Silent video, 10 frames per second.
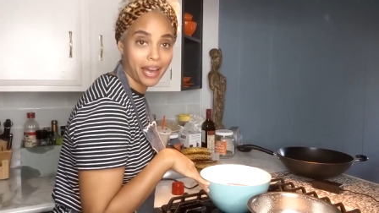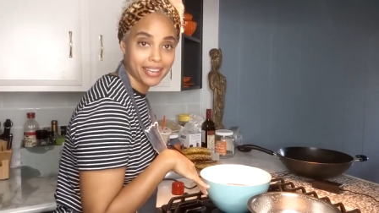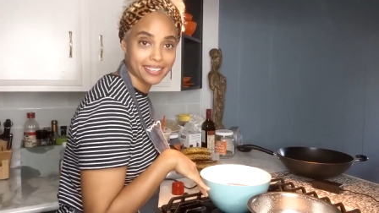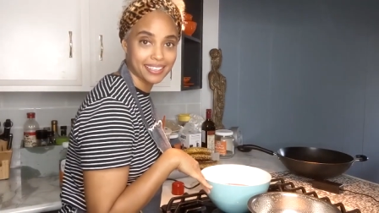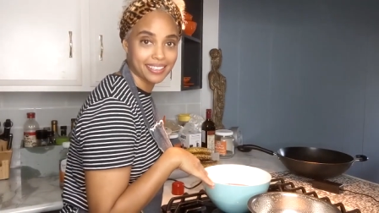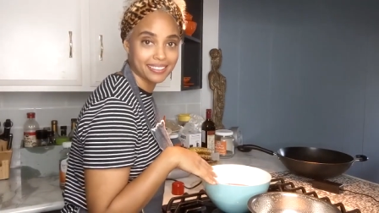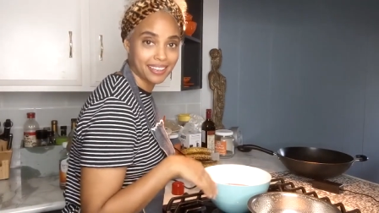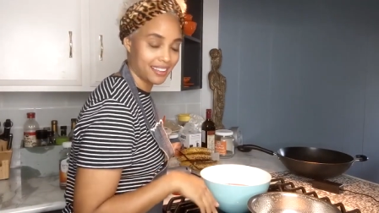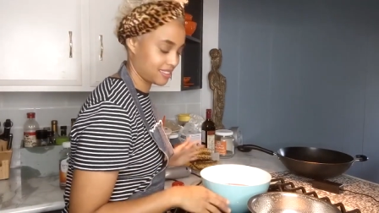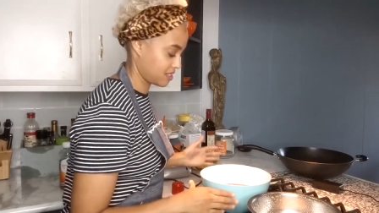back
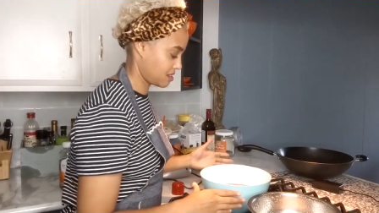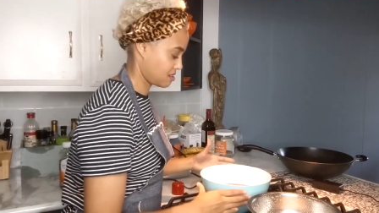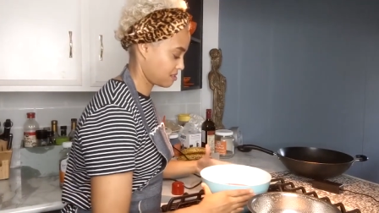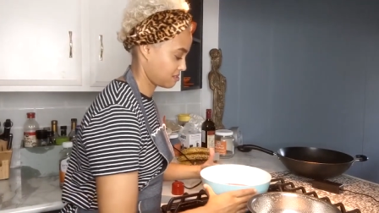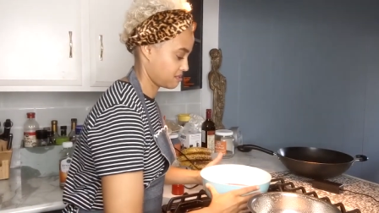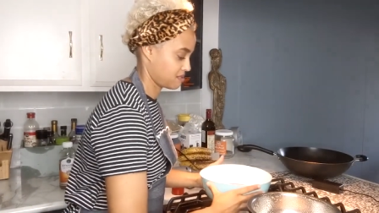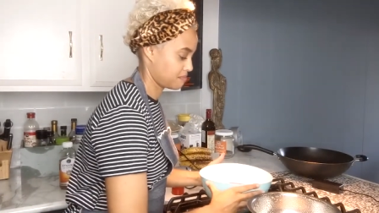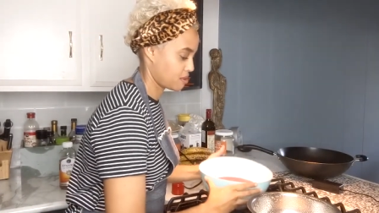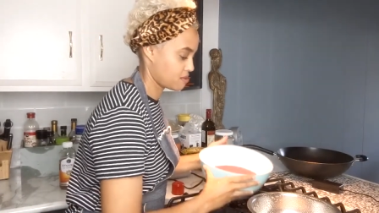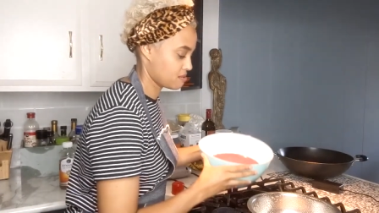in the
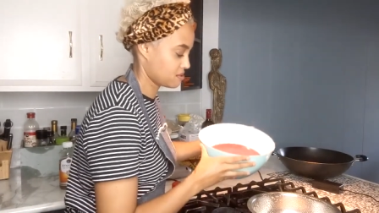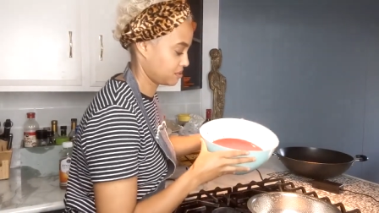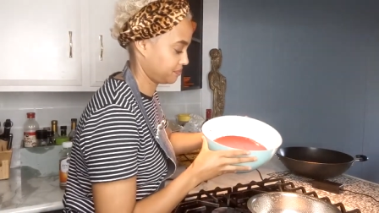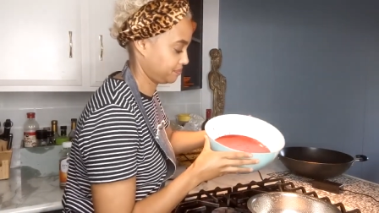bowl.